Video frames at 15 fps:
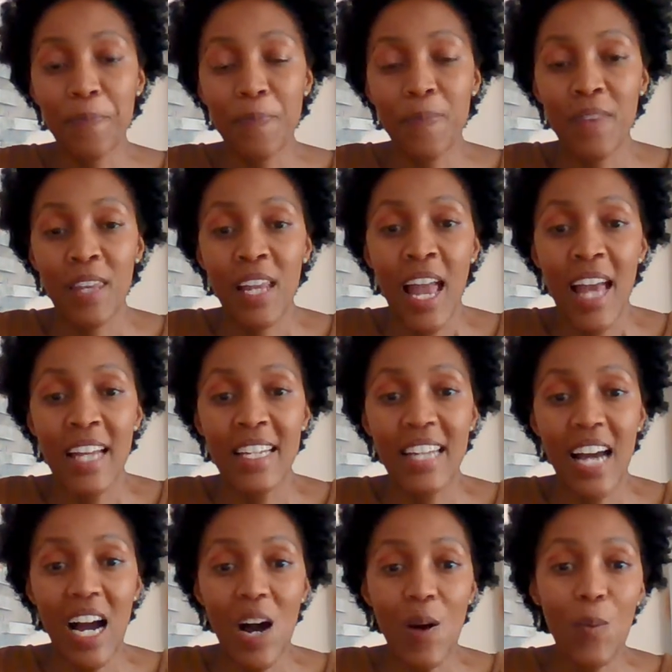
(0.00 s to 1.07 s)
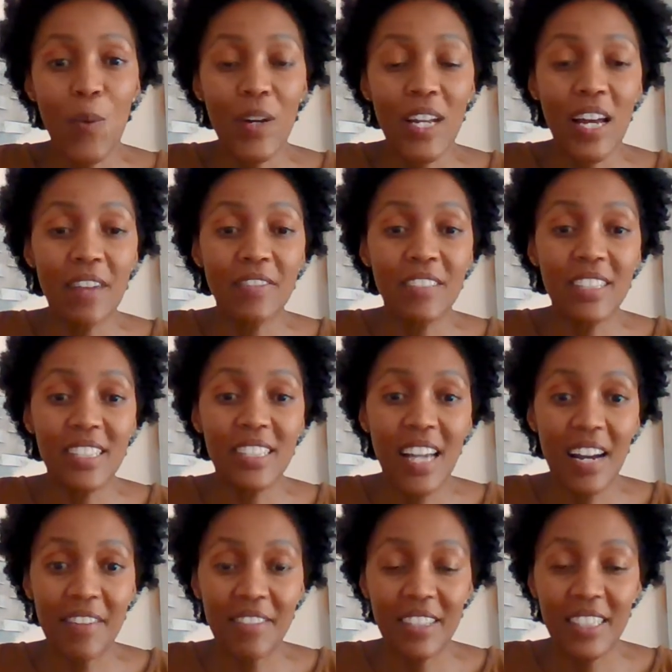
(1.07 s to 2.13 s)
Now, what I've discovered
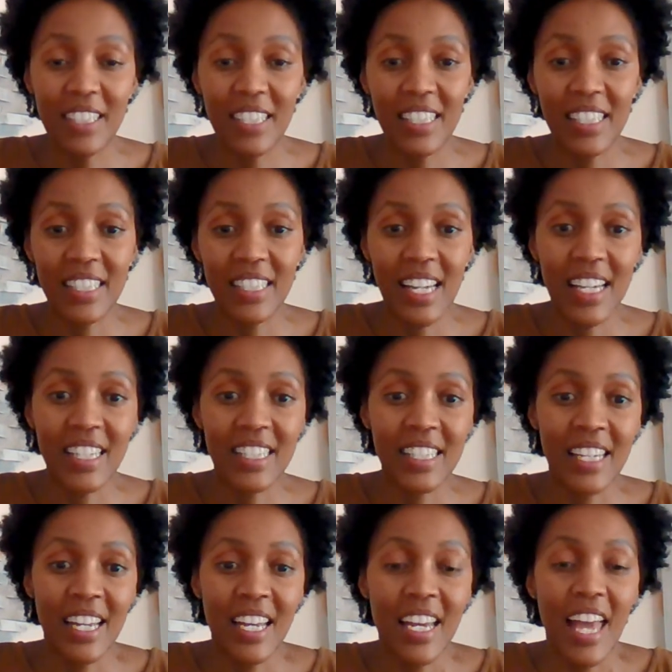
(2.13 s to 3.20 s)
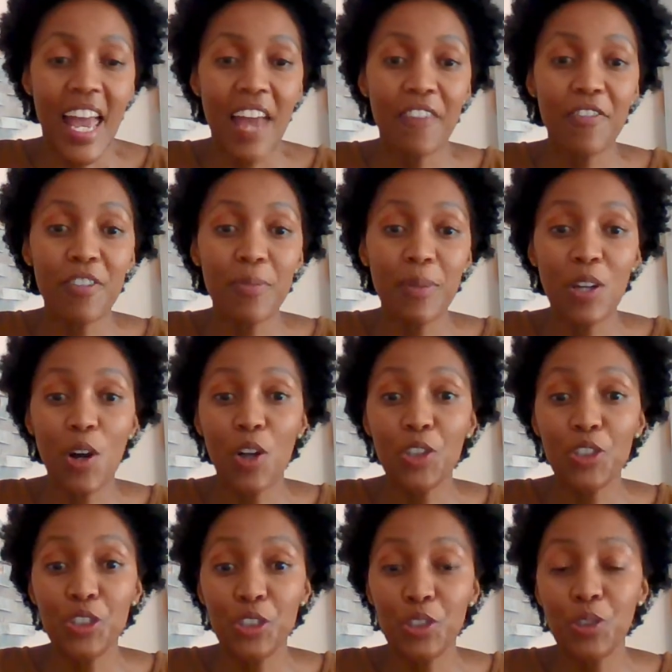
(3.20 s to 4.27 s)
is that everybody on
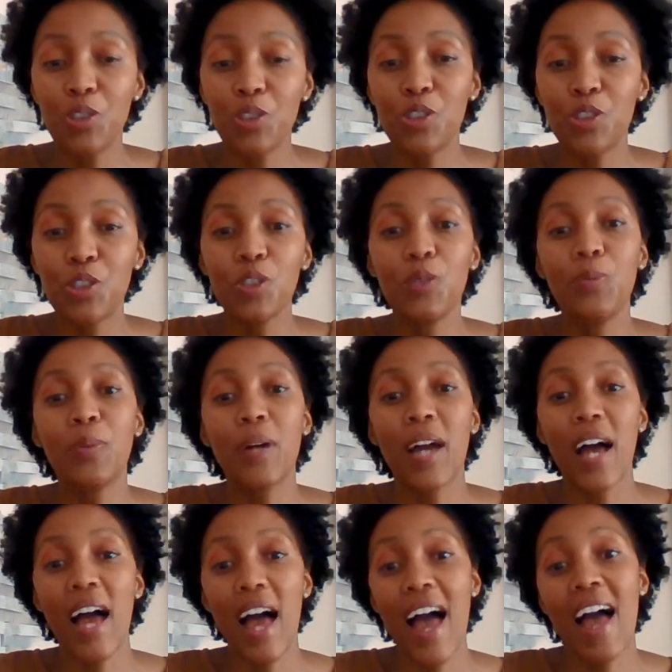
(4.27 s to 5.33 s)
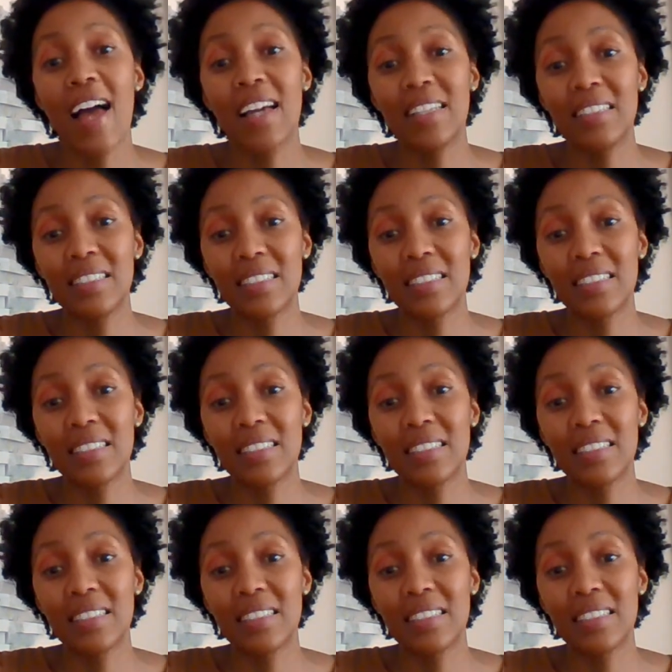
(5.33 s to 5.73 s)
YouTube has,